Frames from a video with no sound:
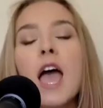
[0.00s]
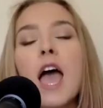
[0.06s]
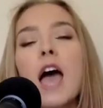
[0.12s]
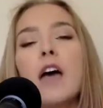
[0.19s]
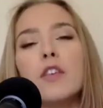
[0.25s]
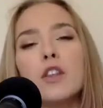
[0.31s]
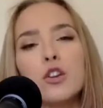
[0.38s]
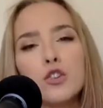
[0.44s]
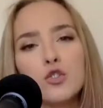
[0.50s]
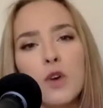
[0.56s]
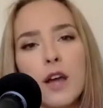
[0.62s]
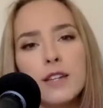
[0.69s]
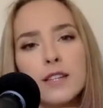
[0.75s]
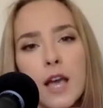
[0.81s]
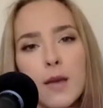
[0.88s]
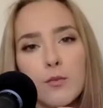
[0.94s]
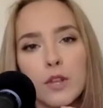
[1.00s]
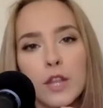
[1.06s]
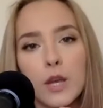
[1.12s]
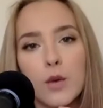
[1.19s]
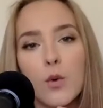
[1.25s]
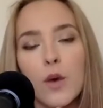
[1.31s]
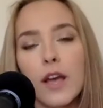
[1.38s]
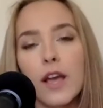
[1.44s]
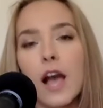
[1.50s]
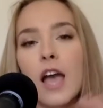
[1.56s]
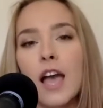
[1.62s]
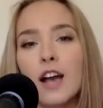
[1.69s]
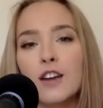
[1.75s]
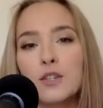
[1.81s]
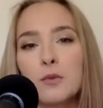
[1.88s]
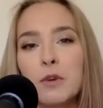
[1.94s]
And then our tri-type really quick. I
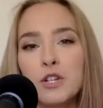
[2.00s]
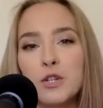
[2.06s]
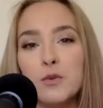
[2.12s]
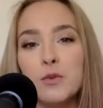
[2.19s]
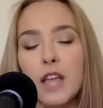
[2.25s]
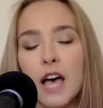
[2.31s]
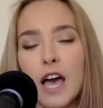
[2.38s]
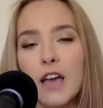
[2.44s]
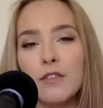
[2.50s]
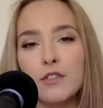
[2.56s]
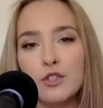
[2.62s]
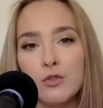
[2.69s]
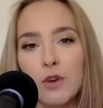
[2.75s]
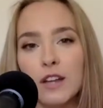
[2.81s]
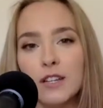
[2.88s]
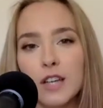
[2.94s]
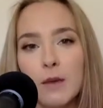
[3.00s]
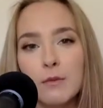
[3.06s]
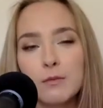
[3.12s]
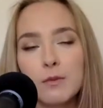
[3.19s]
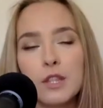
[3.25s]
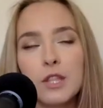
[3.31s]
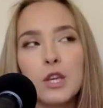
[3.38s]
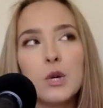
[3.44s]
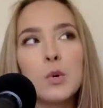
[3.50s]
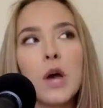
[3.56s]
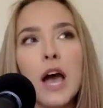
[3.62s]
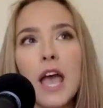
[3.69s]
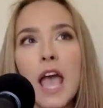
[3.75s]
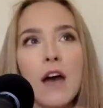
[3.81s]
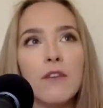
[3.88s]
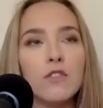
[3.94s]
actually want to do live tri-types with you.
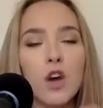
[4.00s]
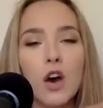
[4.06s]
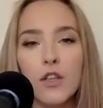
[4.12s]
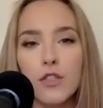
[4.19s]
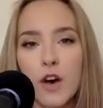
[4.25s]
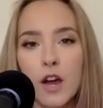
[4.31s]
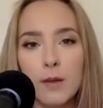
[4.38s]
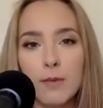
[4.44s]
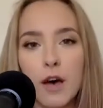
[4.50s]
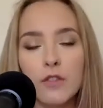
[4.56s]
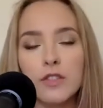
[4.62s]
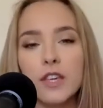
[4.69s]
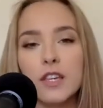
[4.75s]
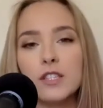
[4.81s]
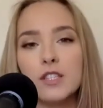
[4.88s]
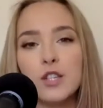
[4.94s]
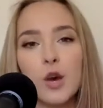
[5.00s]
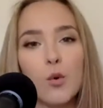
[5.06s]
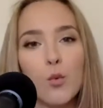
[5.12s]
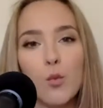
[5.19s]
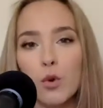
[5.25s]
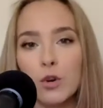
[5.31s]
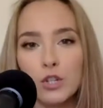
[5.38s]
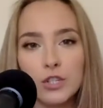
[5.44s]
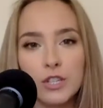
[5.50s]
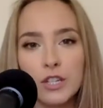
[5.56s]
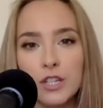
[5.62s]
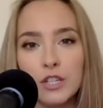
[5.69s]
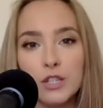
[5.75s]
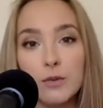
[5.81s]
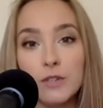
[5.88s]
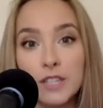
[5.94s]
I have not thought about this, so we're just going
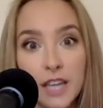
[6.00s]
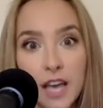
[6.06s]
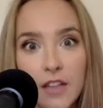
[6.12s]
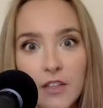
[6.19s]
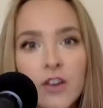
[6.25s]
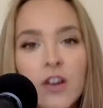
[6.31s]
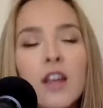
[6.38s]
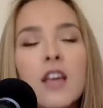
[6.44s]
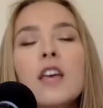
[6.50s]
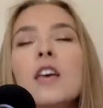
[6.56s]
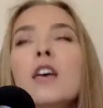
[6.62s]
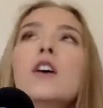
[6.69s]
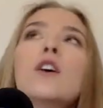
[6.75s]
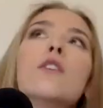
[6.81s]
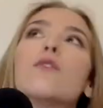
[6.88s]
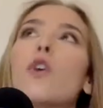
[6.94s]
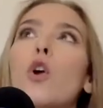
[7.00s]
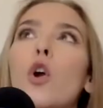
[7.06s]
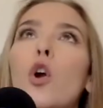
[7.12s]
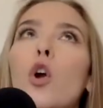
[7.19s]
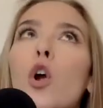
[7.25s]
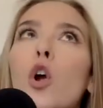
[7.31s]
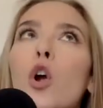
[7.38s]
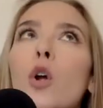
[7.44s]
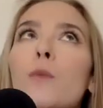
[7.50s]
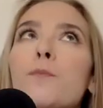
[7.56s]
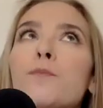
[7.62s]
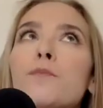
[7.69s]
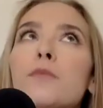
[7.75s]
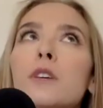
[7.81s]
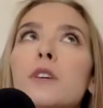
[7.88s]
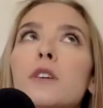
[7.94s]
to do it together. For her,
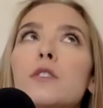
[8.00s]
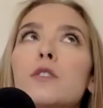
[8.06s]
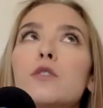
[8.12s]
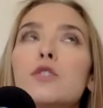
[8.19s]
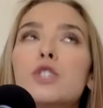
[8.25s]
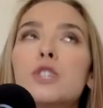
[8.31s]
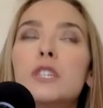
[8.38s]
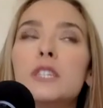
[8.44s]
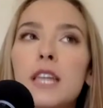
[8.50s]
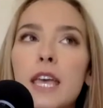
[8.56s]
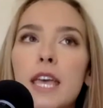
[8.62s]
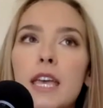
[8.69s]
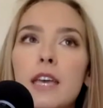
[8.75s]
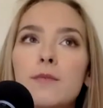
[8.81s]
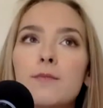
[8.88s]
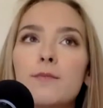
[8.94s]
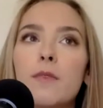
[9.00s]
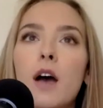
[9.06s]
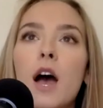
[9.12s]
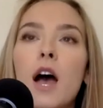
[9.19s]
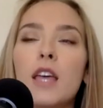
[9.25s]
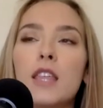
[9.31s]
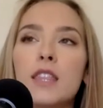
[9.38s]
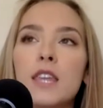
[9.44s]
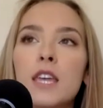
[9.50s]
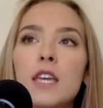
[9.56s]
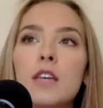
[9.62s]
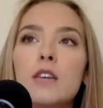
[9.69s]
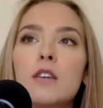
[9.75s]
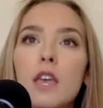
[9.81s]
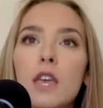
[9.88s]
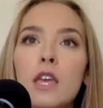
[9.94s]
so she's an 8. I
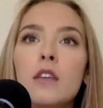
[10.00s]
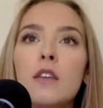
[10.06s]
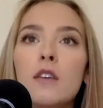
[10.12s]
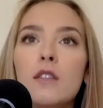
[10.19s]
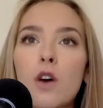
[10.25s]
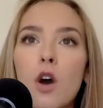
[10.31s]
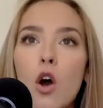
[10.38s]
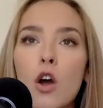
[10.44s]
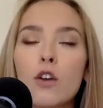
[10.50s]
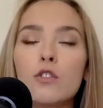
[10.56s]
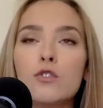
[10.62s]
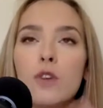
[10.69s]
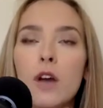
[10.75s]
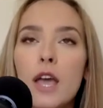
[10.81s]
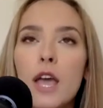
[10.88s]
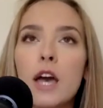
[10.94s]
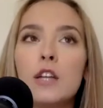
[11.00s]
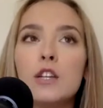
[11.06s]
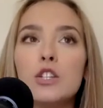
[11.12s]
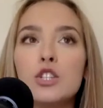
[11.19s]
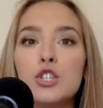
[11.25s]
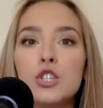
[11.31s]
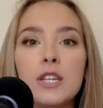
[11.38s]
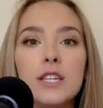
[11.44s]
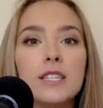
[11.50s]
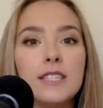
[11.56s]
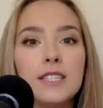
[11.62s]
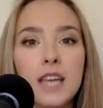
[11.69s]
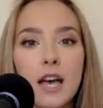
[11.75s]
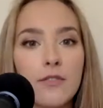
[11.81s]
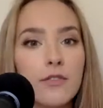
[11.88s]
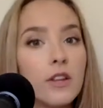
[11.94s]
think in the heart triad, she is
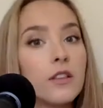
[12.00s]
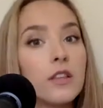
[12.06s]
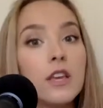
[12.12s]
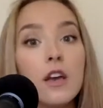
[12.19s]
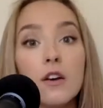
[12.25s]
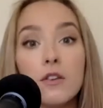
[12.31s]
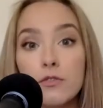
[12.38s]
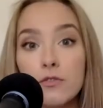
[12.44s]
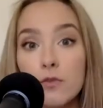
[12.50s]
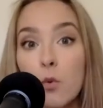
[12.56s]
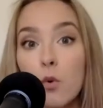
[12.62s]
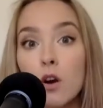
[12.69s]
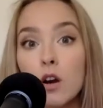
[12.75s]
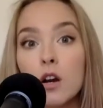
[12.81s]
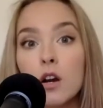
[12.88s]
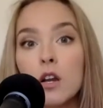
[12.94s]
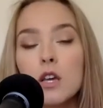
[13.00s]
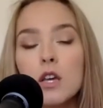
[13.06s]
definitely a 4.